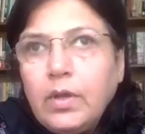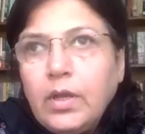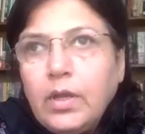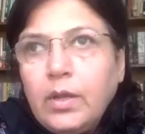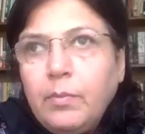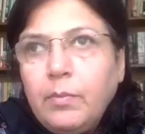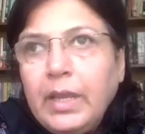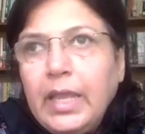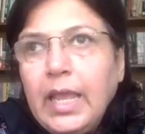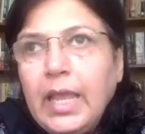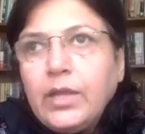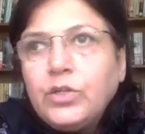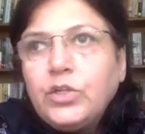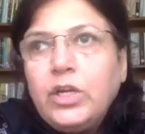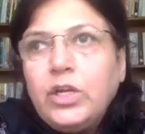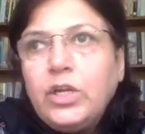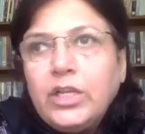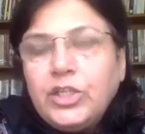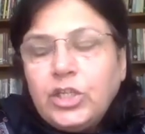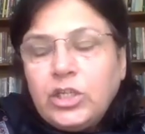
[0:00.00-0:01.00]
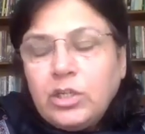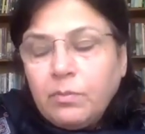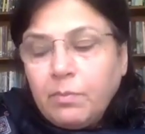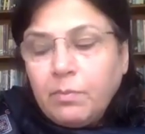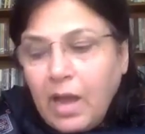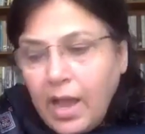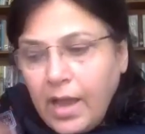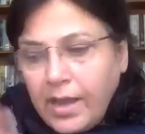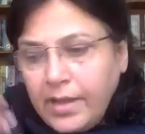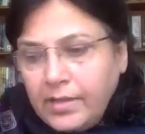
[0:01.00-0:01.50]
it began to
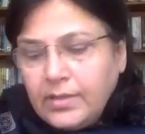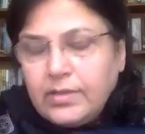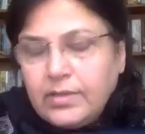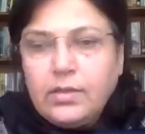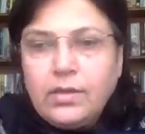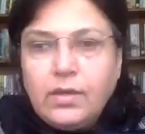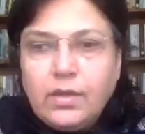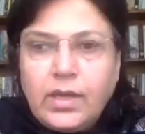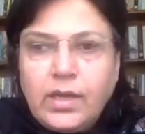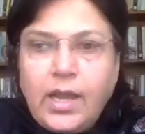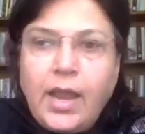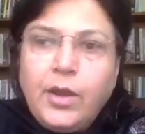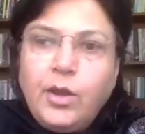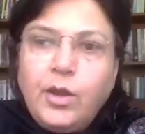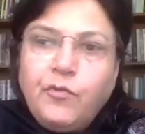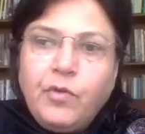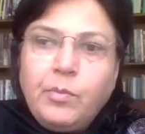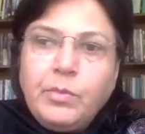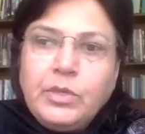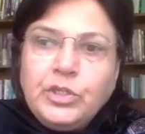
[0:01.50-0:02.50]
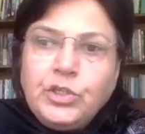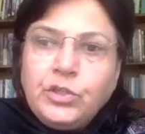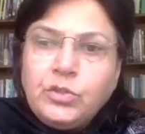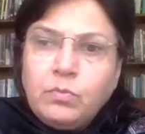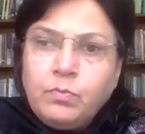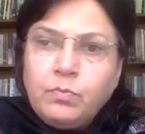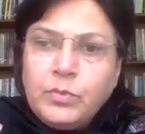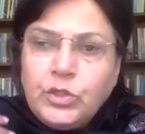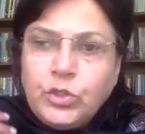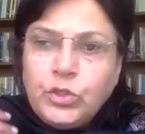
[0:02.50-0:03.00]
legitimize a kind of a
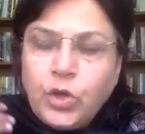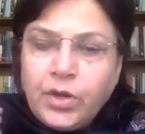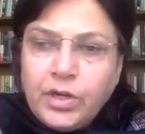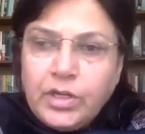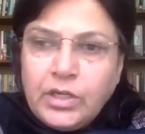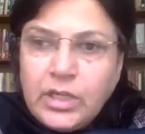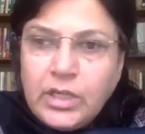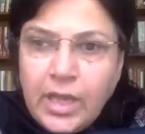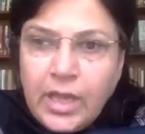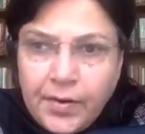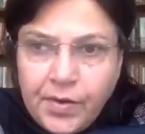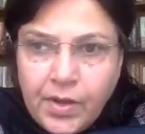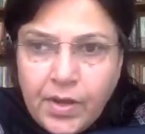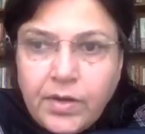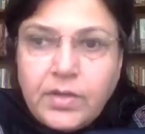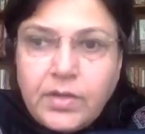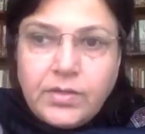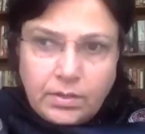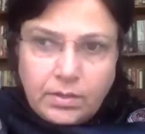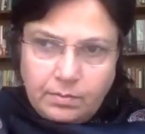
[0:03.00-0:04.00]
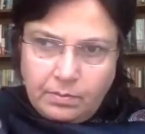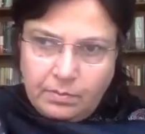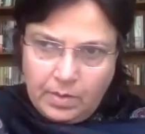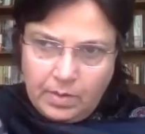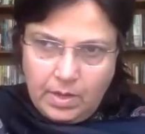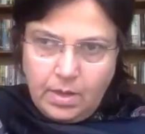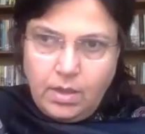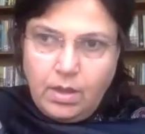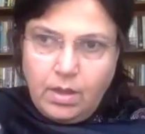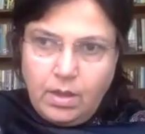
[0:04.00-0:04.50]
majoritarianism.
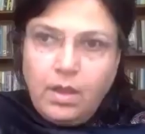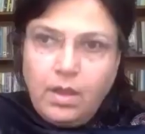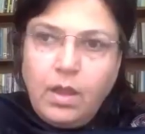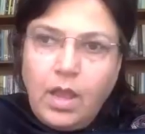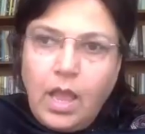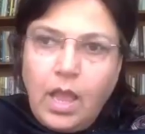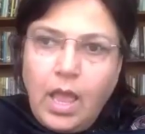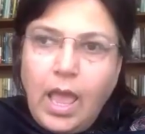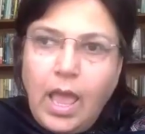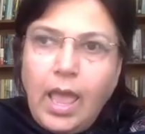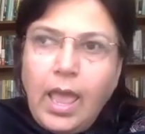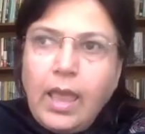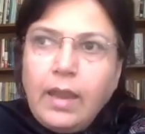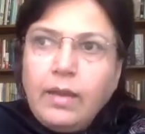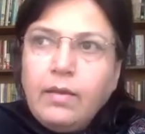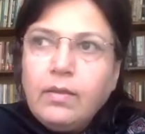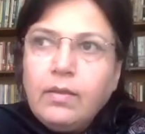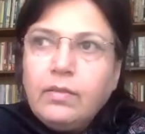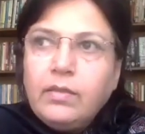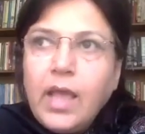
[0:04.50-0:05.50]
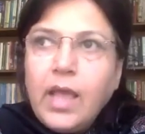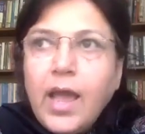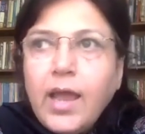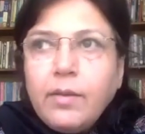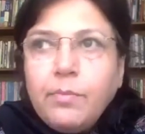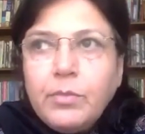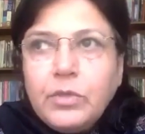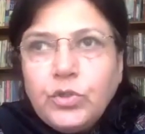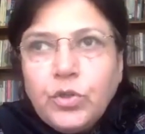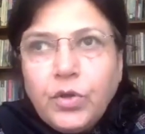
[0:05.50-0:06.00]
And
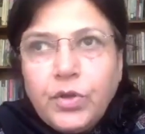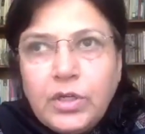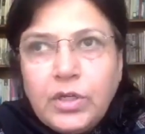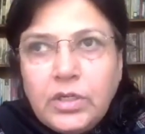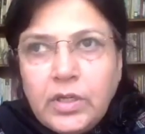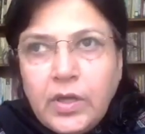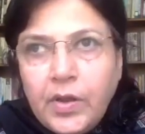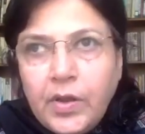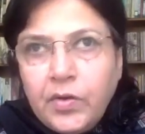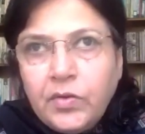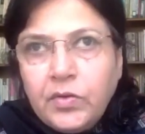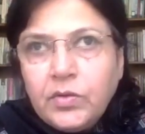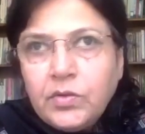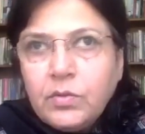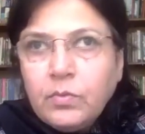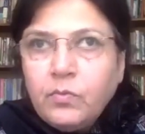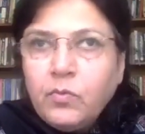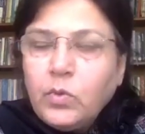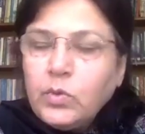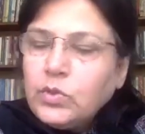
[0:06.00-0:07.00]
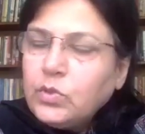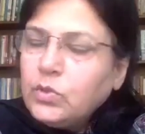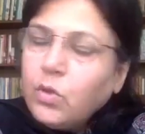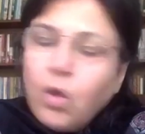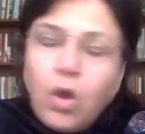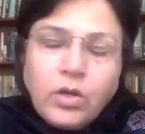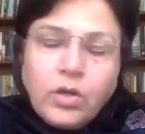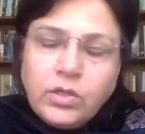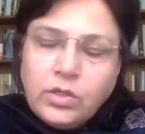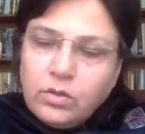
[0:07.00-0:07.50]
that majoritarianism was
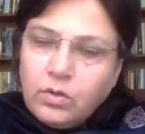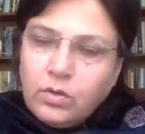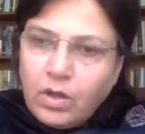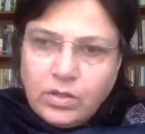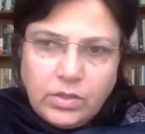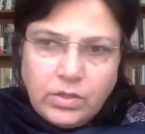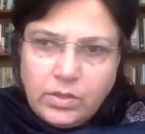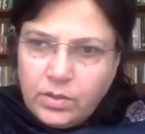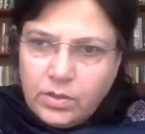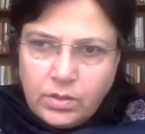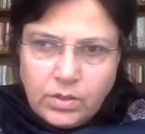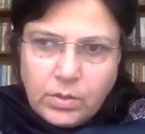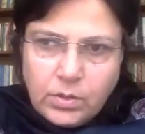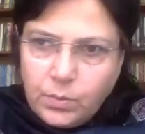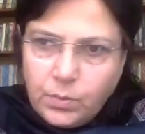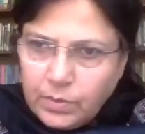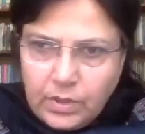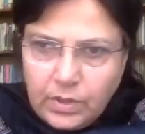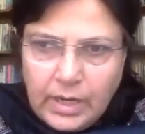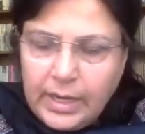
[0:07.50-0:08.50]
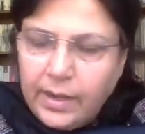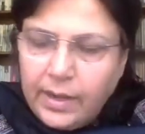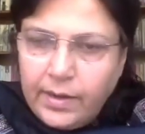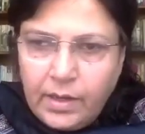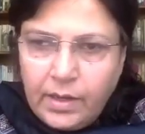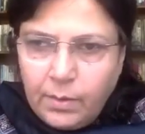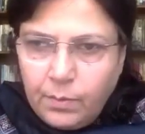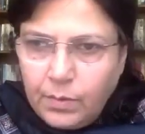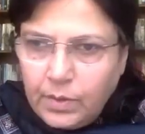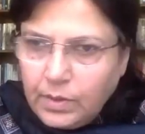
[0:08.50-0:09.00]
not in consonance
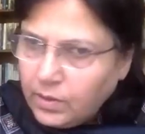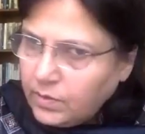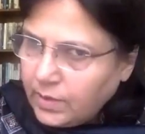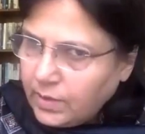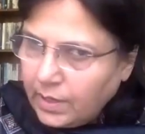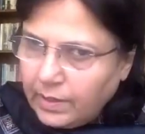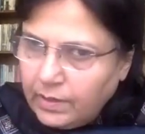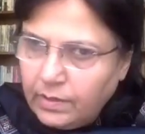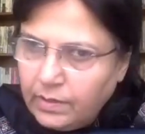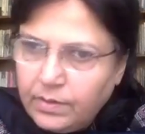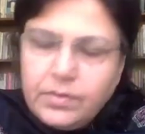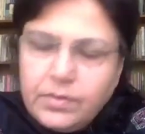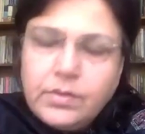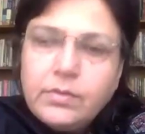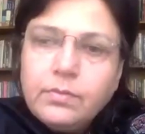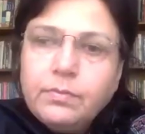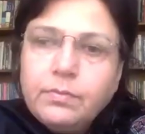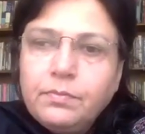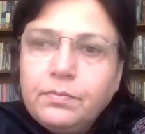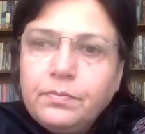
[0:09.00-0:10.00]
clearly with secularism.